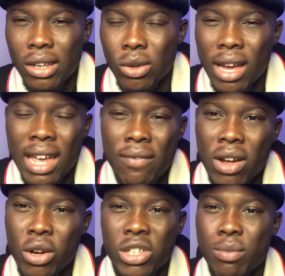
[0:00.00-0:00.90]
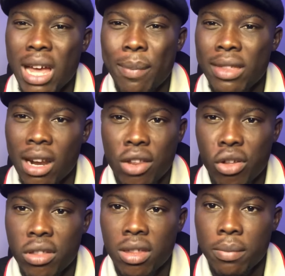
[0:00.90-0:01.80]
you are ever going to be happy in that
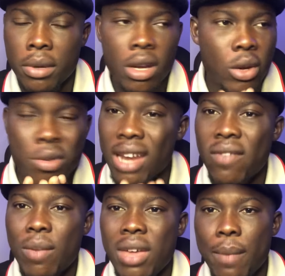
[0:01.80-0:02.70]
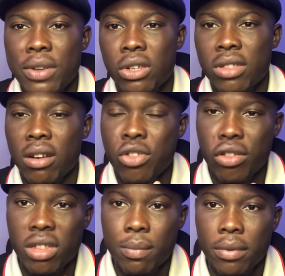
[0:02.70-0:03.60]
relationship. You can never be happy in such a
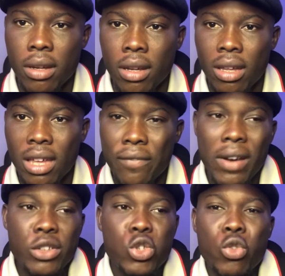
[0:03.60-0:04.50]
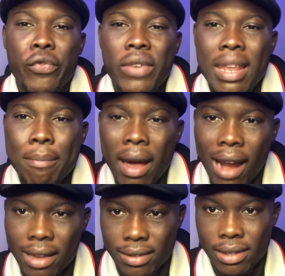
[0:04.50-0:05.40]
relationship. In fact, you feel
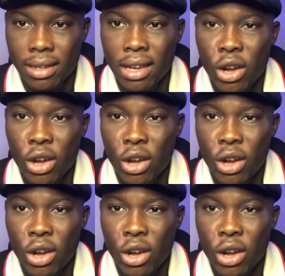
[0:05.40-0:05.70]
embarrassed.